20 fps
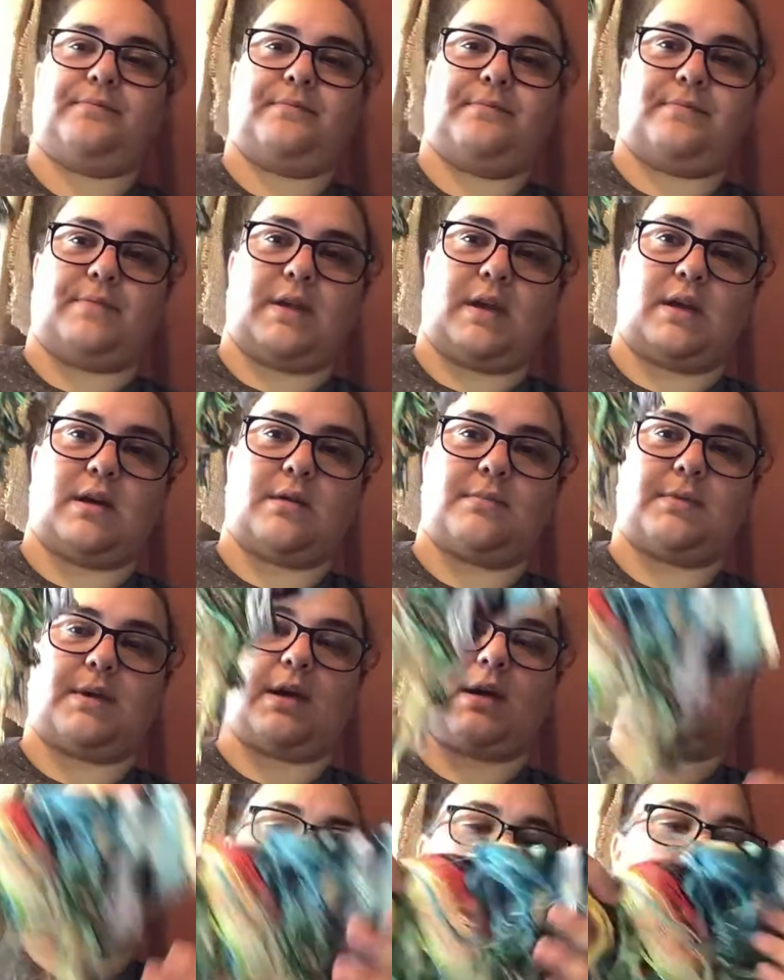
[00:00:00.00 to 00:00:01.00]
they come
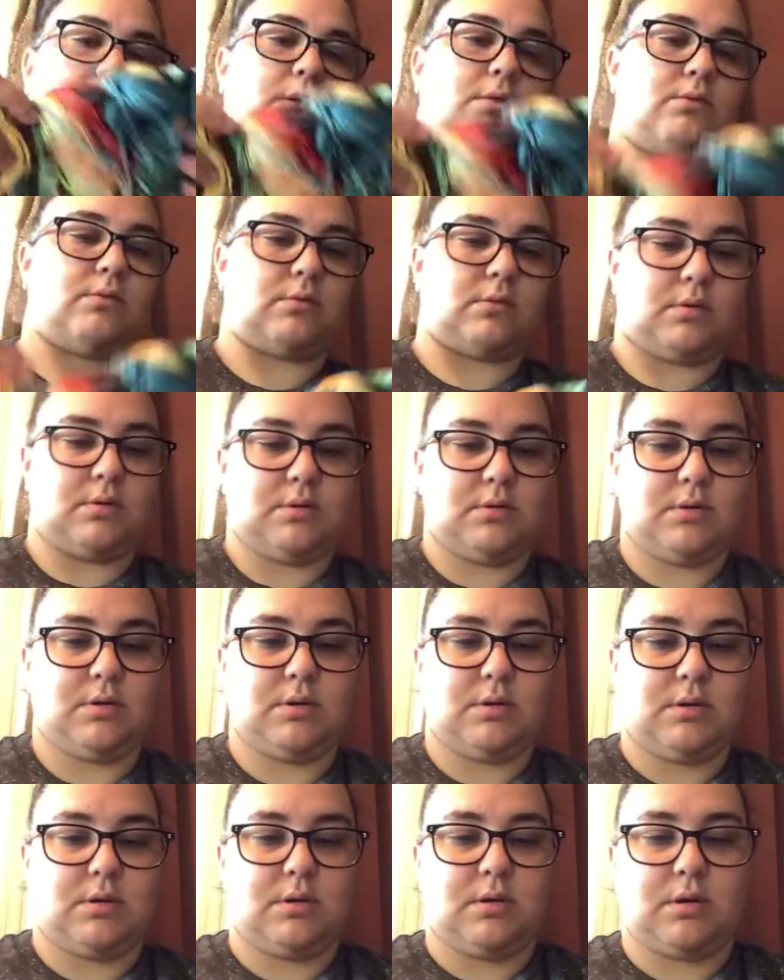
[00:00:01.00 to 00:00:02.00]
kind of tangled.
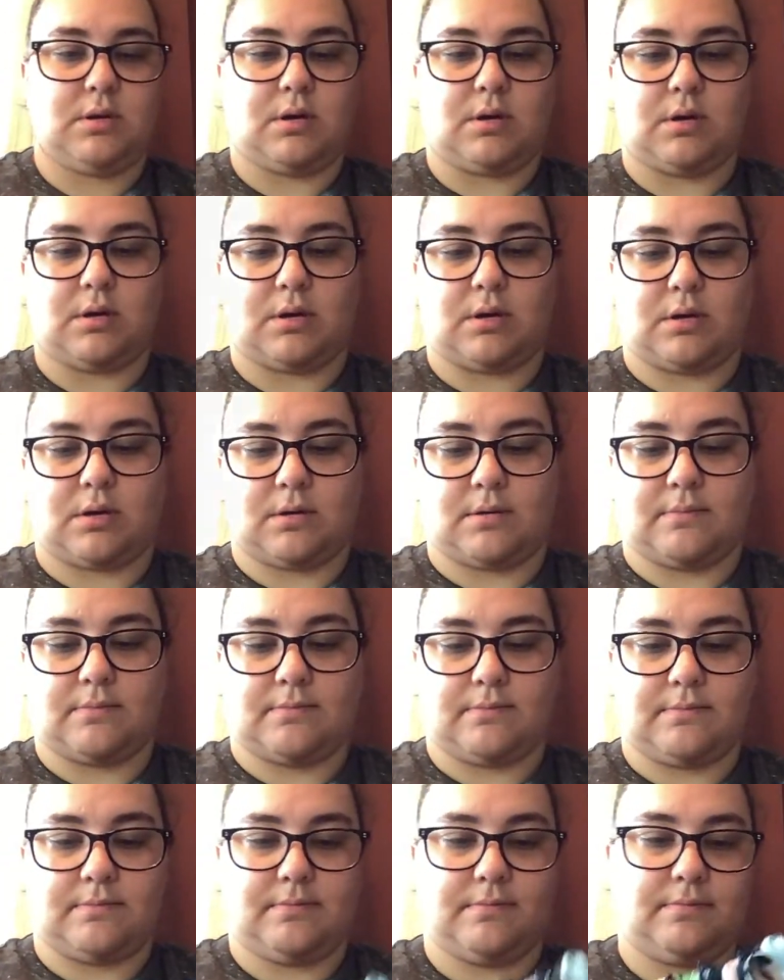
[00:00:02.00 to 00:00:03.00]

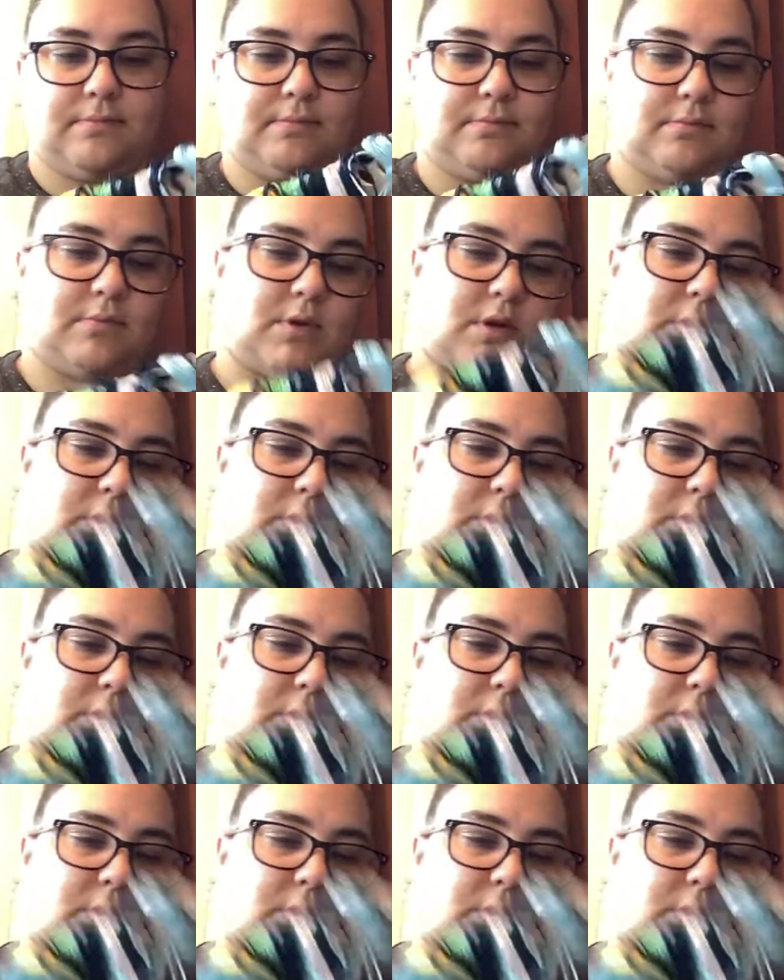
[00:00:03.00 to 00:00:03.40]
Um, I